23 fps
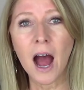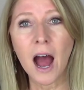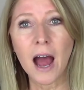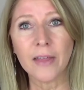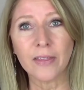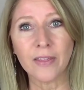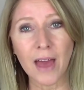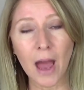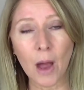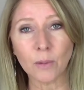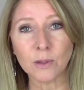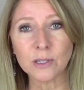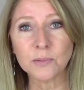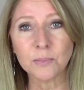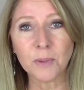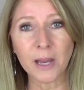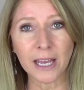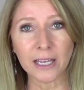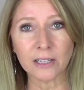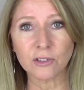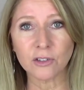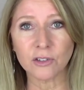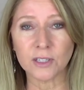that was
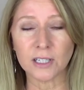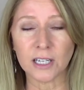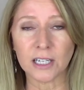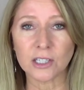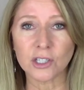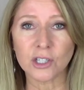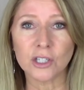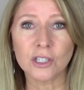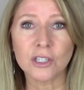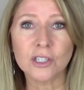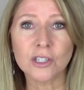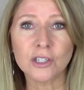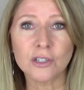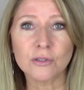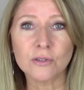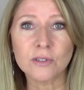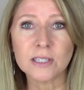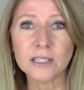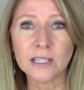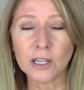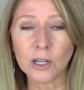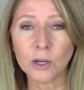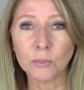my introduction to
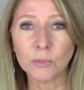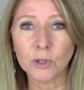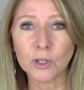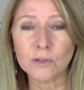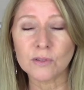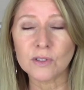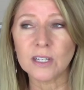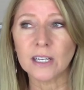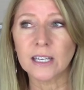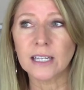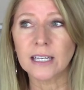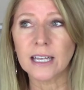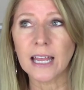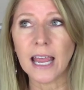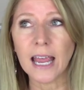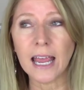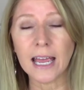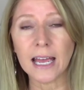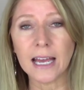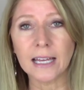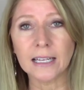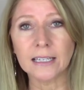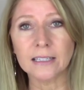snail mucin
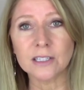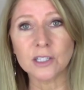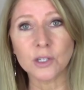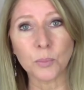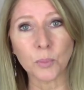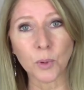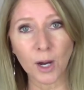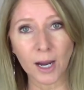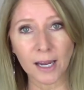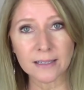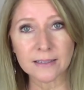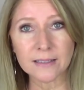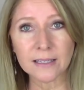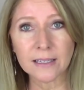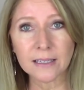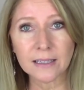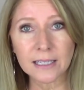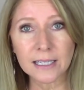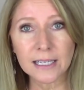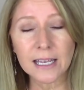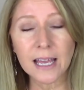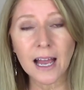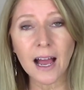and
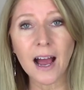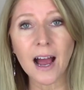surprisingly